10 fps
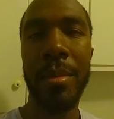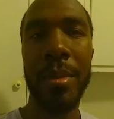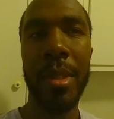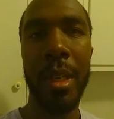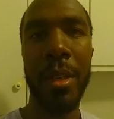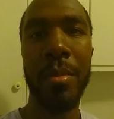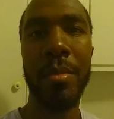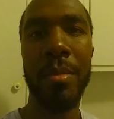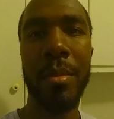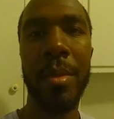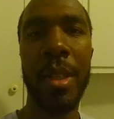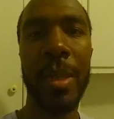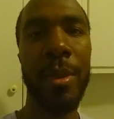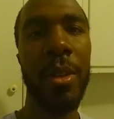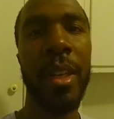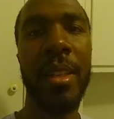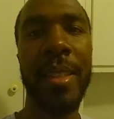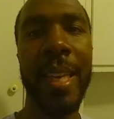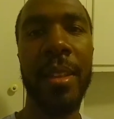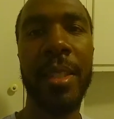So I'm going to go
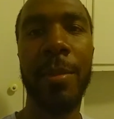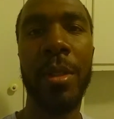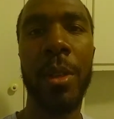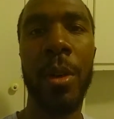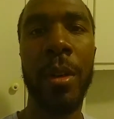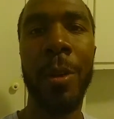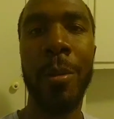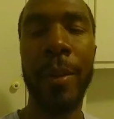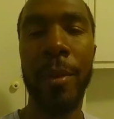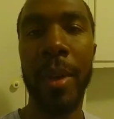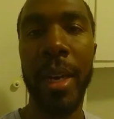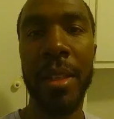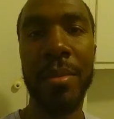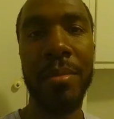downtown and see what's going on with everybody.